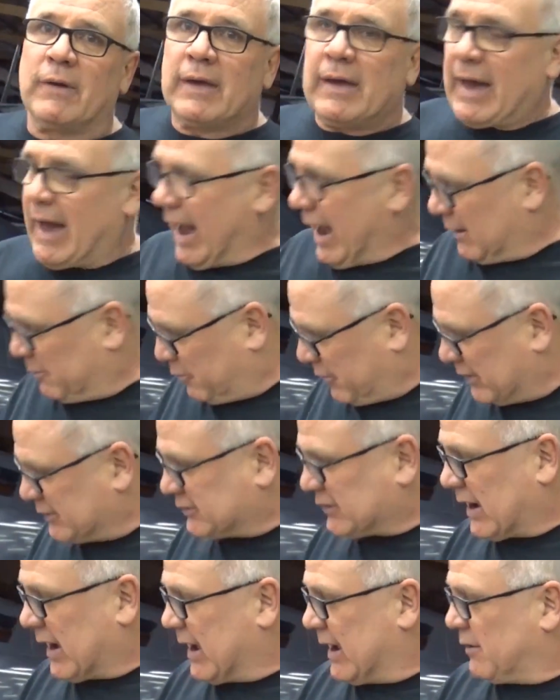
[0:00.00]

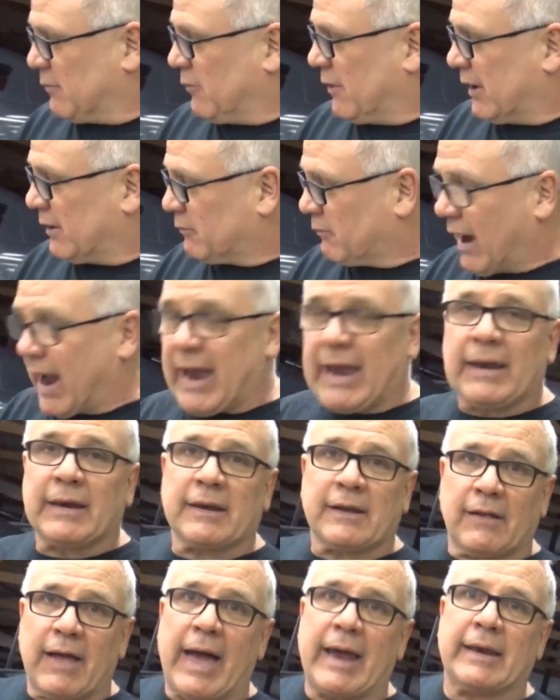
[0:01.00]
appreciate what Ryan
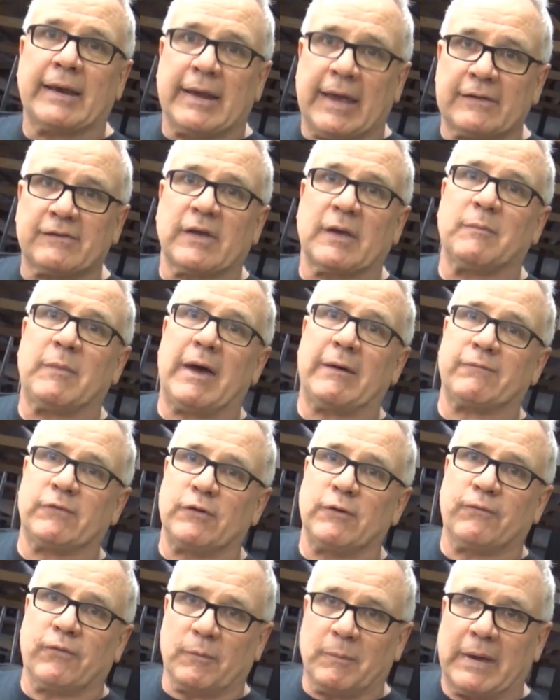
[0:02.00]
and Clyde at SMF
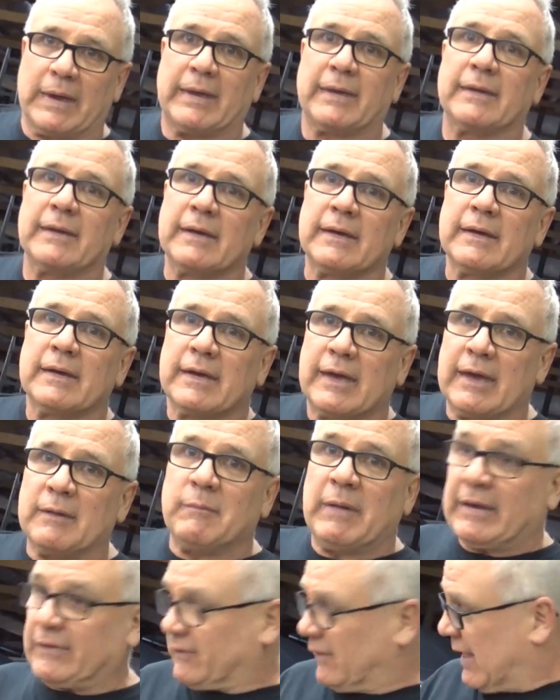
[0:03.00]
do for me. It
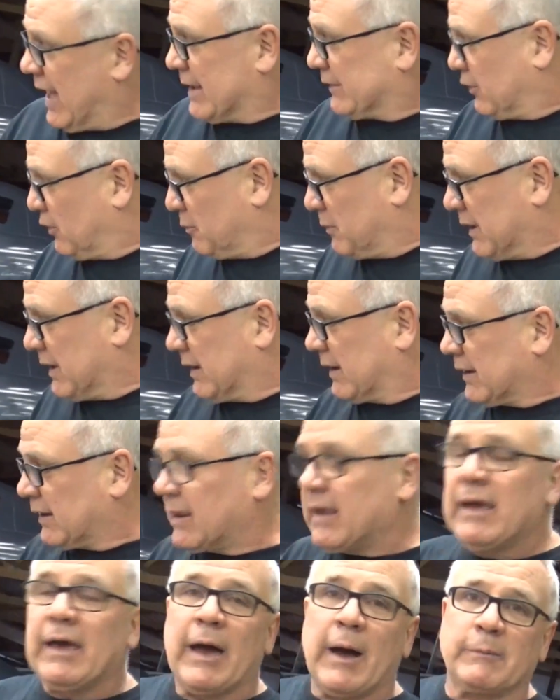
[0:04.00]
means a lot to me
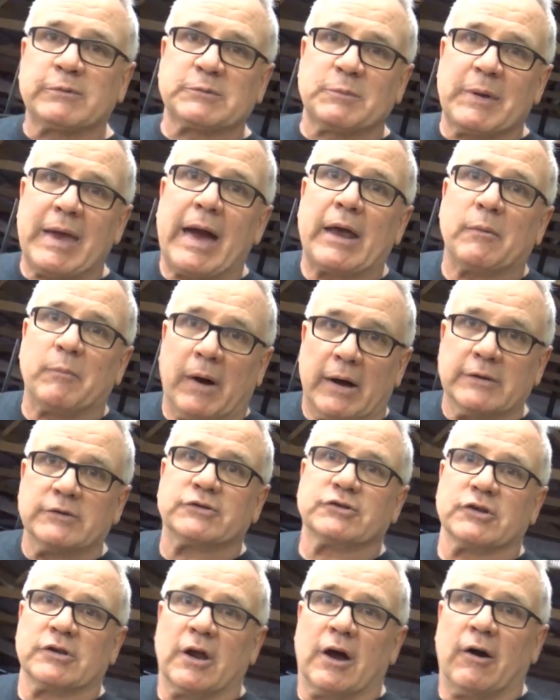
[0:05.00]
and helps me out a
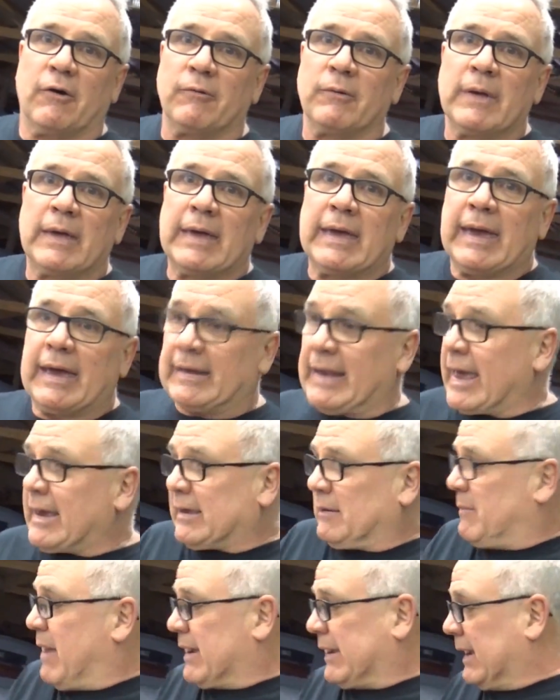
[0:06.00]
bunch, And they
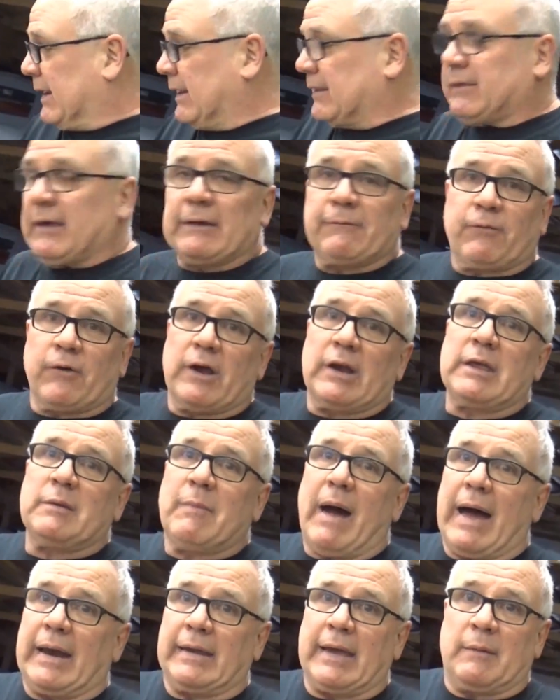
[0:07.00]
can make anything for
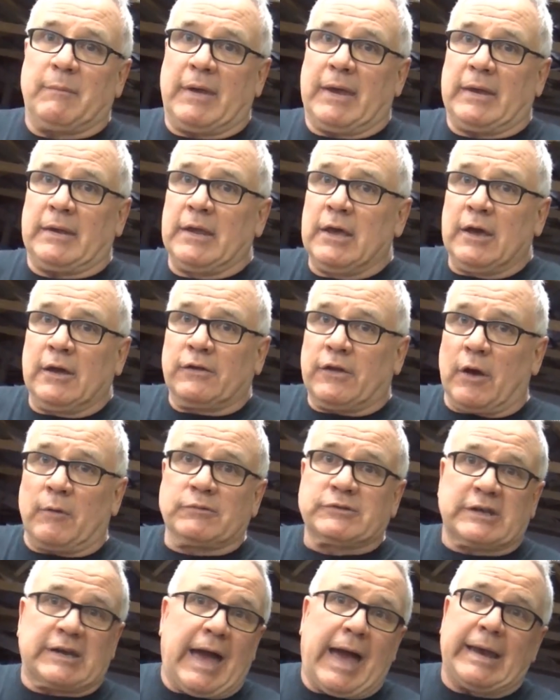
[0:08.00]
anybody. I mean, there
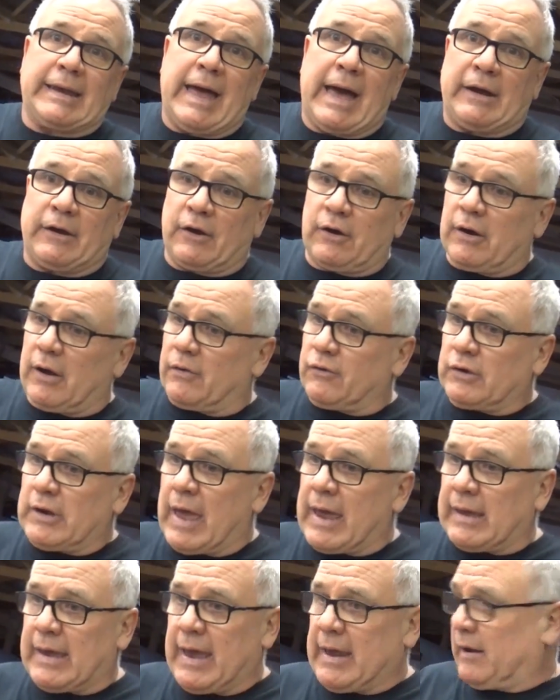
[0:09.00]
was a guy down there the other
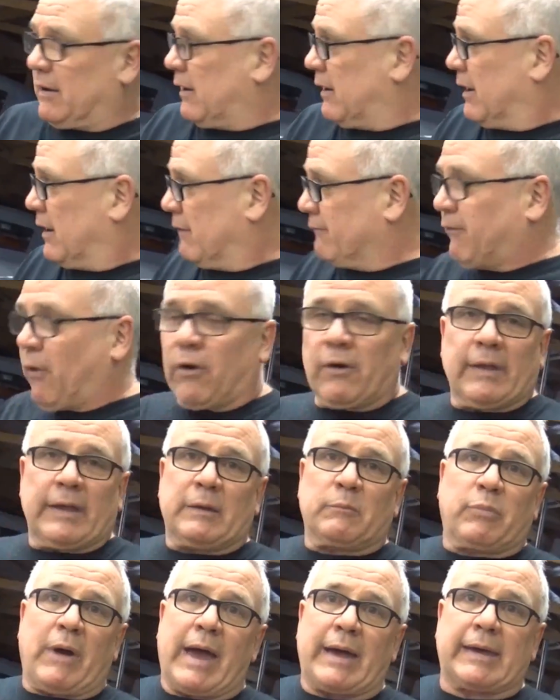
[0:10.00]
day, he had a
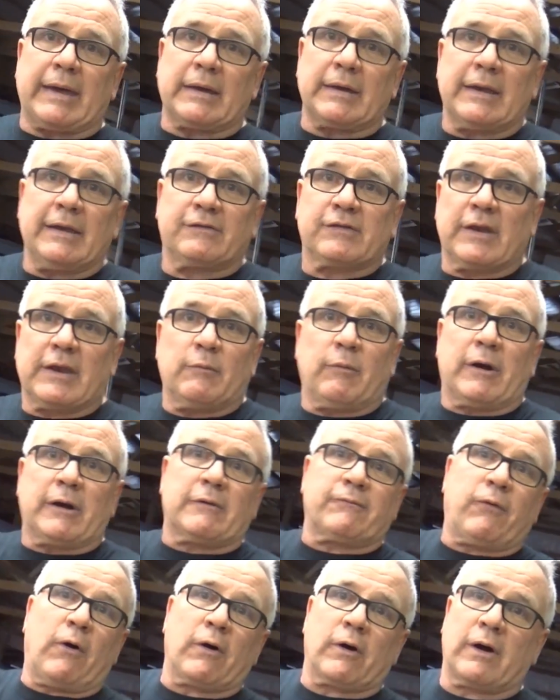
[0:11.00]
4-link bracket, and he said he
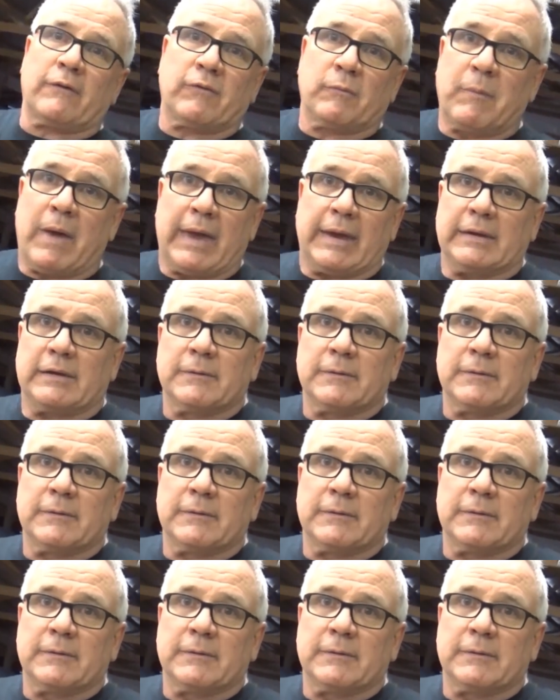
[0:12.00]
wanted 4 of them made.